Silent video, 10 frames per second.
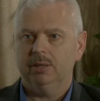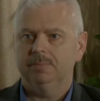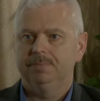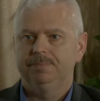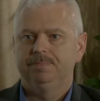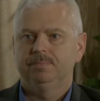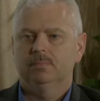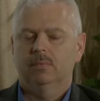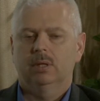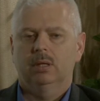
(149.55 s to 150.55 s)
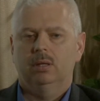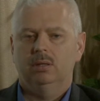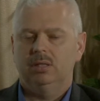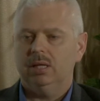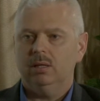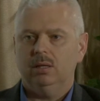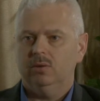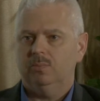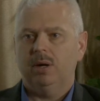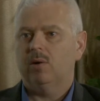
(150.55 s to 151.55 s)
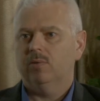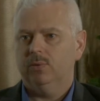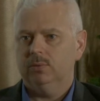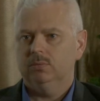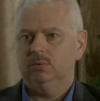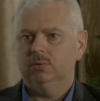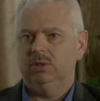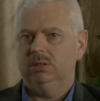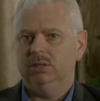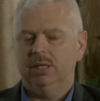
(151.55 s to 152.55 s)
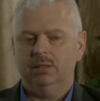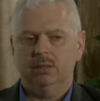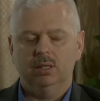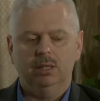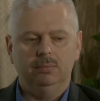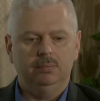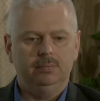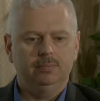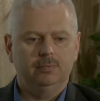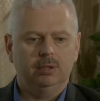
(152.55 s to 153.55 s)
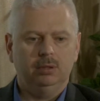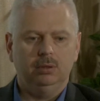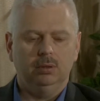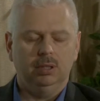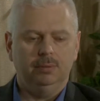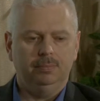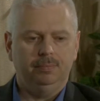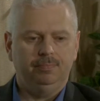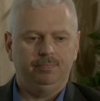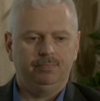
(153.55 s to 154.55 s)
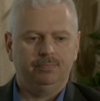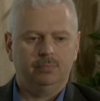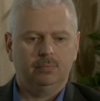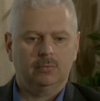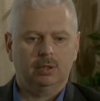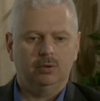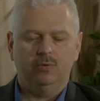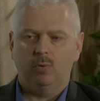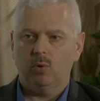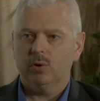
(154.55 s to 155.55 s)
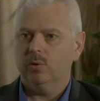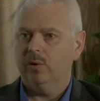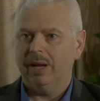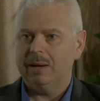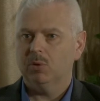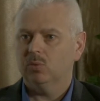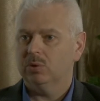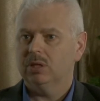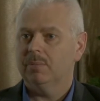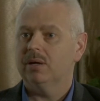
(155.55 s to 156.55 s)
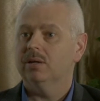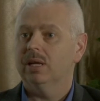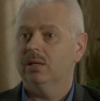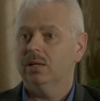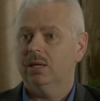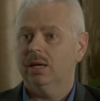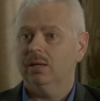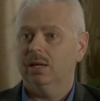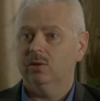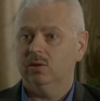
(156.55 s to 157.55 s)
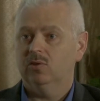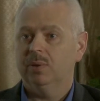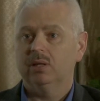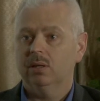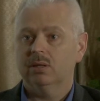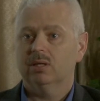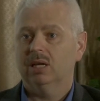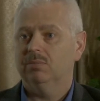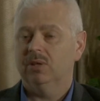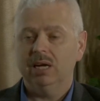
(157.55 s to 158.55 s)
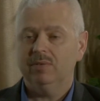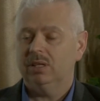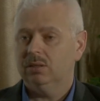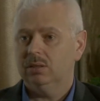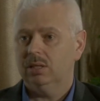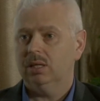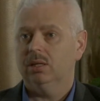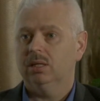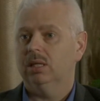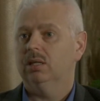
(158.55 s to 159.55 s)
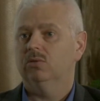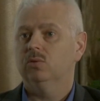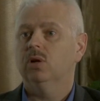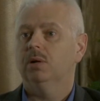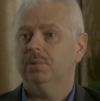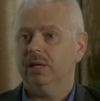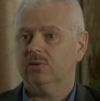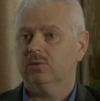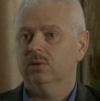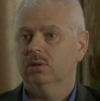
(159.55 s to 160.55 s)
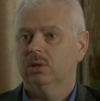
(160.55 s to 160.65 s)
it. Data is powerful. You can get um, a little um, euphoric or enamored with the amount of data you get, and you can spend a lot of time diving into data and getting too complex.